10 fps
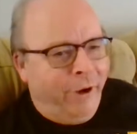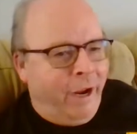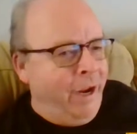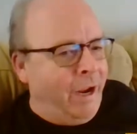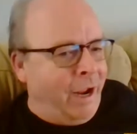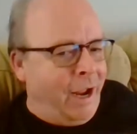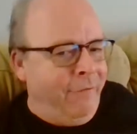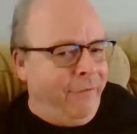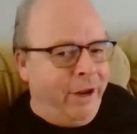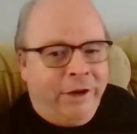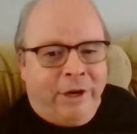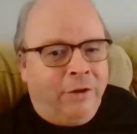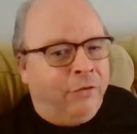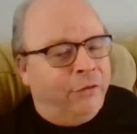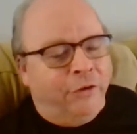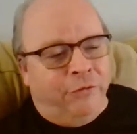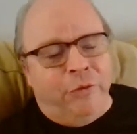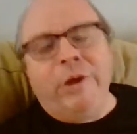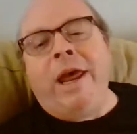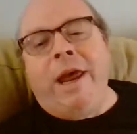I feed Doug's fish
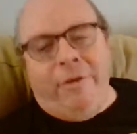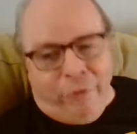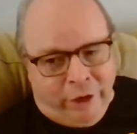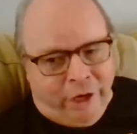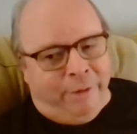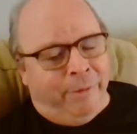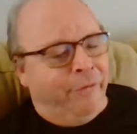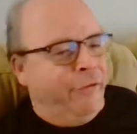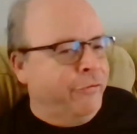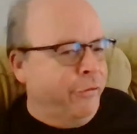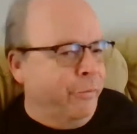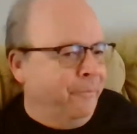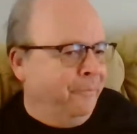food every day in my fish room.